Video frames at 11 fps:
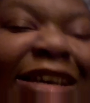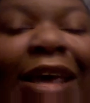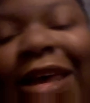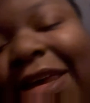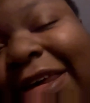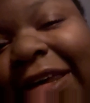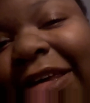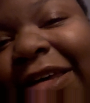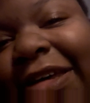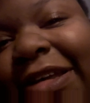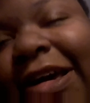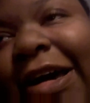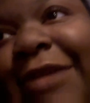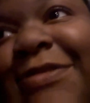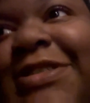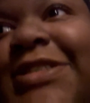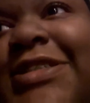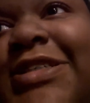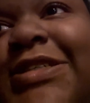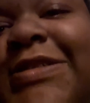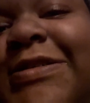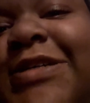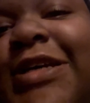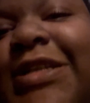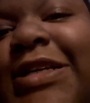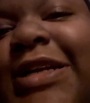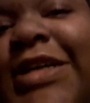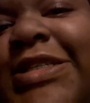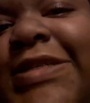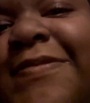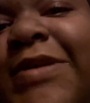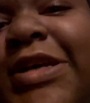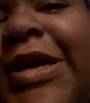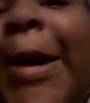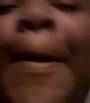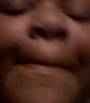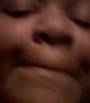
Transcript: And I will see you in the next video.